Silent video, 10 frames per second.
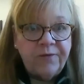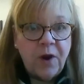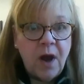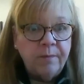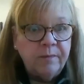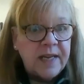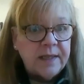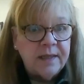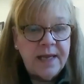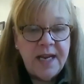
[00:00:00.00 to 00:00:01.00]
from,
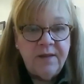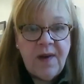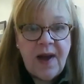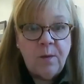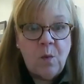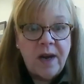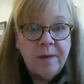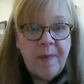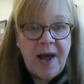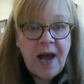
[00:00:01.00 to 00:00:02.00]
let's say, if I want
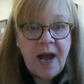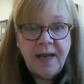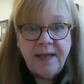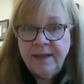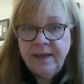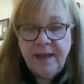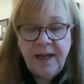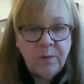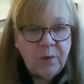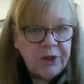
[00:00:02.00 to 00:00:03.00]
to buy,
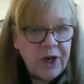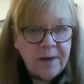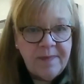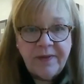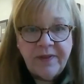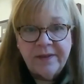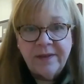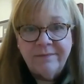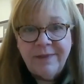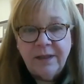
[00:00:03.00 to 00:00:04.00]
and we'll talk about
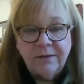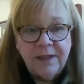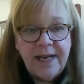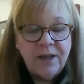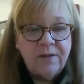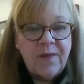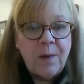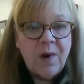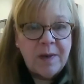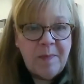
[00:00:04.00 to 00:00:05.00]
this, later, if
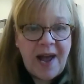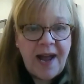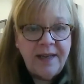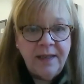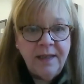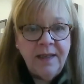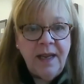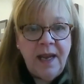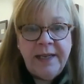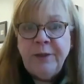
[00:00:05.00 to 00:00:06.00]
I want to buy
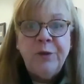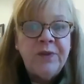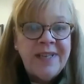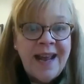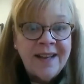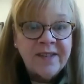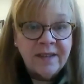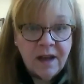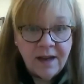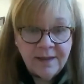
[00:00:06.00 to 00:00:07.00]
a new
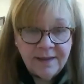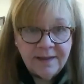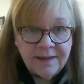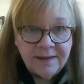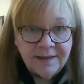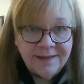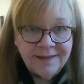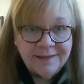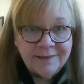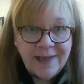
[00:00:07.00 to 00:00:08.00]
Tesla,
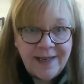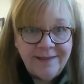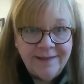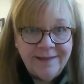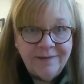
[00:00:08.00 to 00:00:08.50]
right,